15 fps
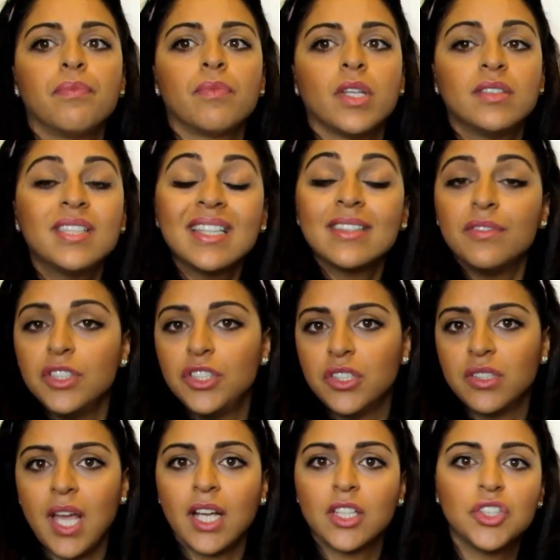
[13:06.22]
6
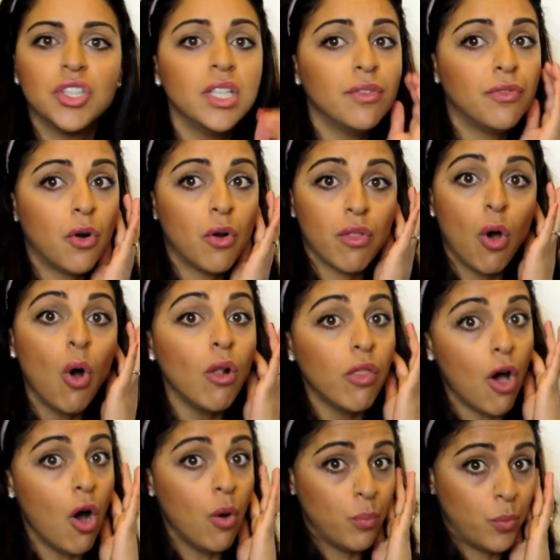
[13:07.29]
videos actually, for all
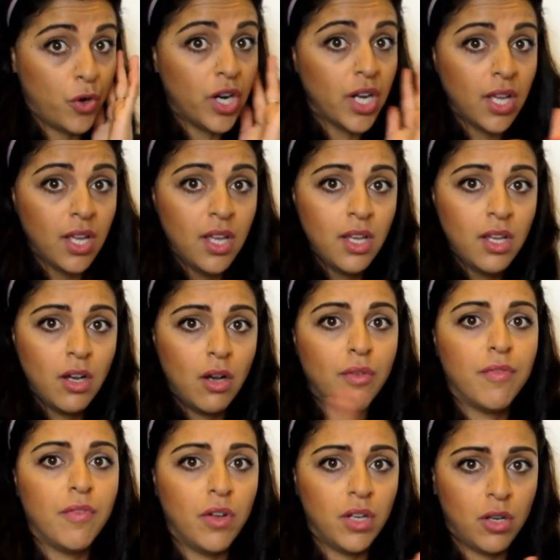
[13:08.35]
the homework
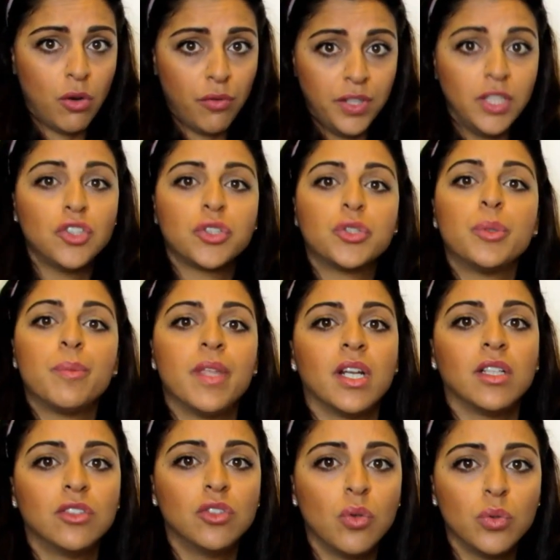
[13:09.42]
of each group that
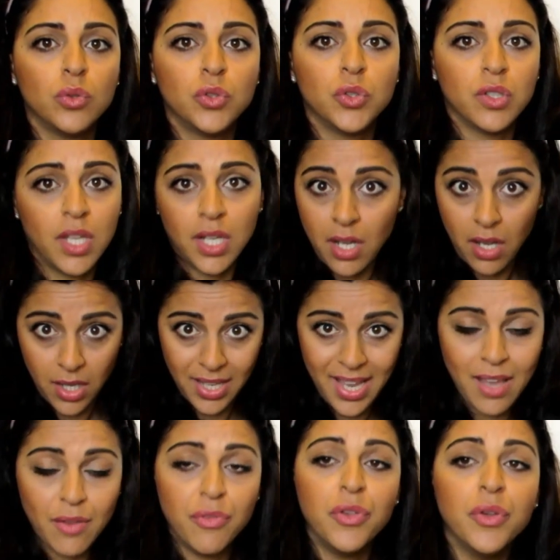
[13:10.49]
I told you, that I
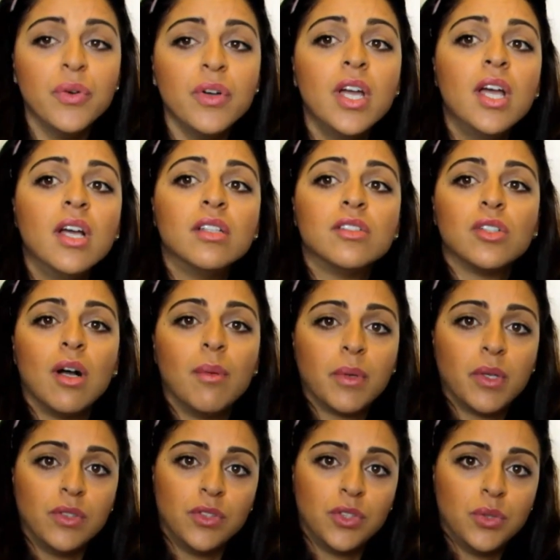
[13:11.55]
gave you. So I'm
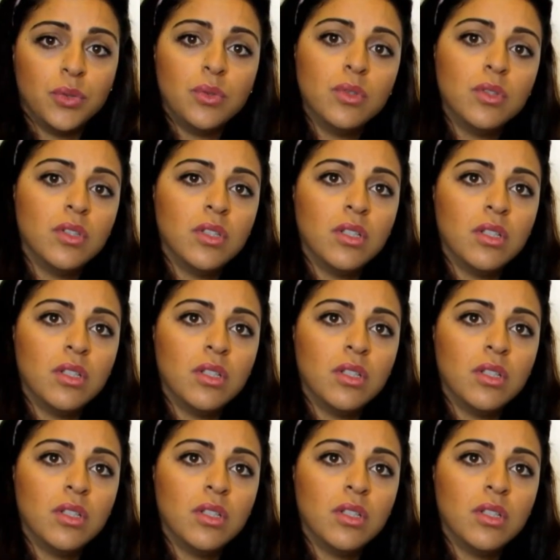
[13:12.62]
going to,